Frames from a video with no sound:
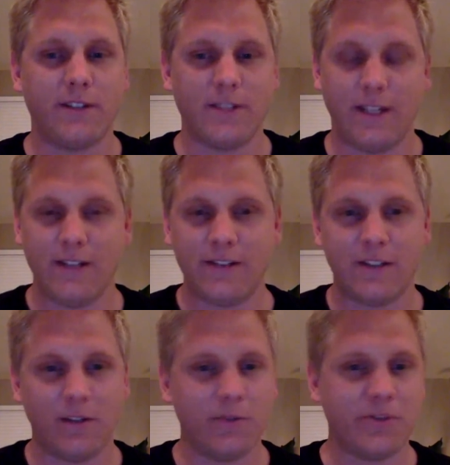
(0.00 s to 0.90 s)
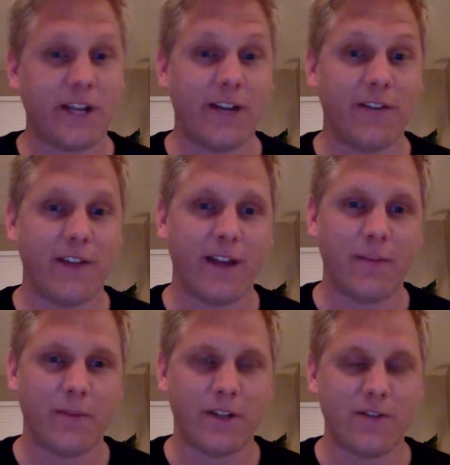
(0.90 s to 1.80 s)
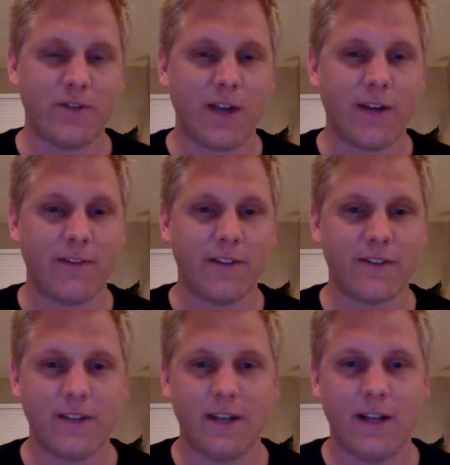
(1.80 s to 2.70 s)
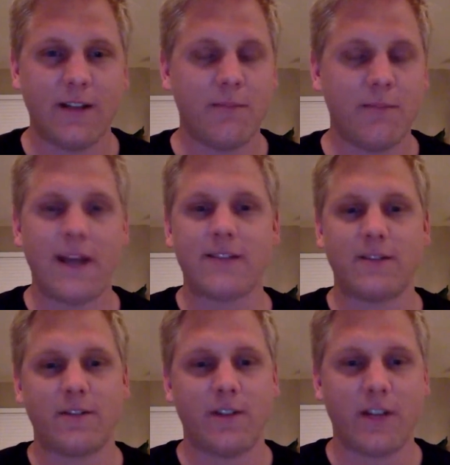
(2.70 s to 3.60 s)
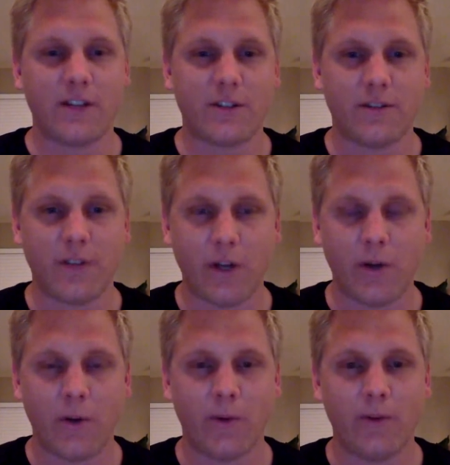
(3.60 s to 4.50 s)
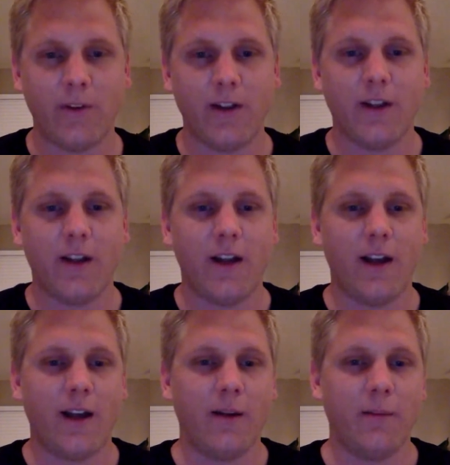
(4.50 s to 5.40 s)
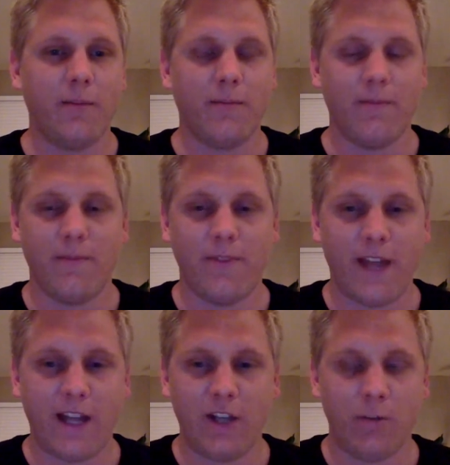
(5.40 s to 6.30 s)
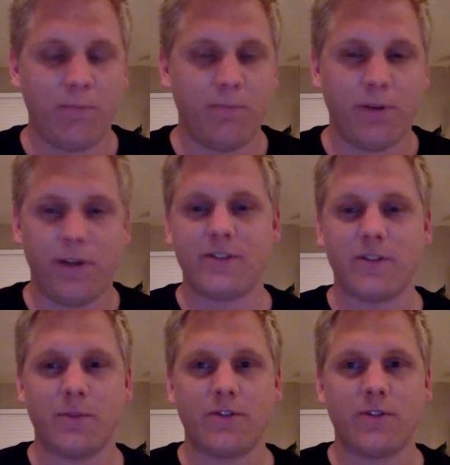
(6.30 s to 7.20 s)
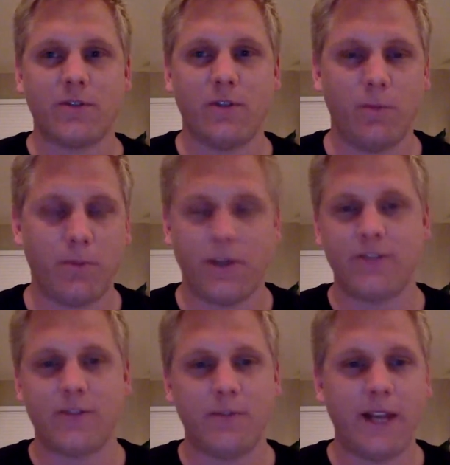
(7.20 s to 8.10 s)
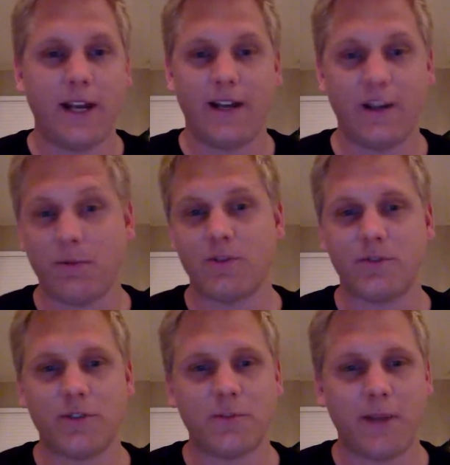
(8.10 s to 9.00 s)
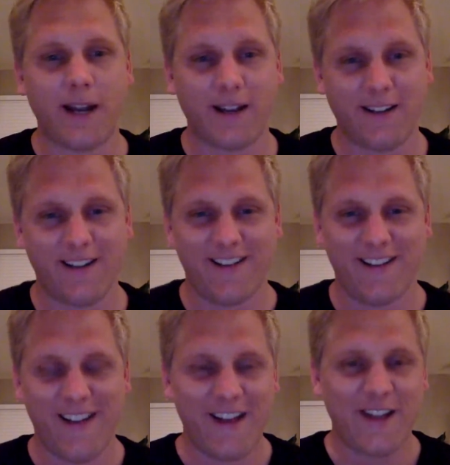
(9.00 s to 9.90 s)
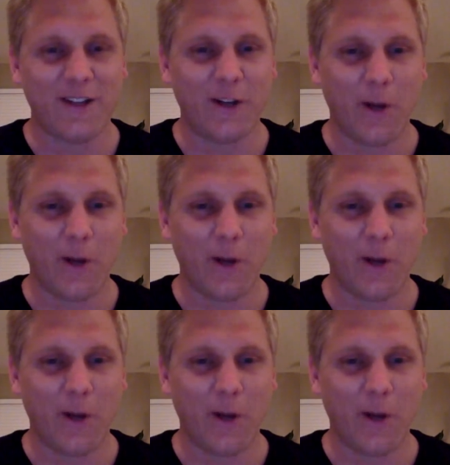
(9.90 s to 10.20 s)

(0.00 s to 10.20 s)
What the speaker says: It's easy to lose sight of that because you have this massive collection of code that you put in some data and get results back, you know,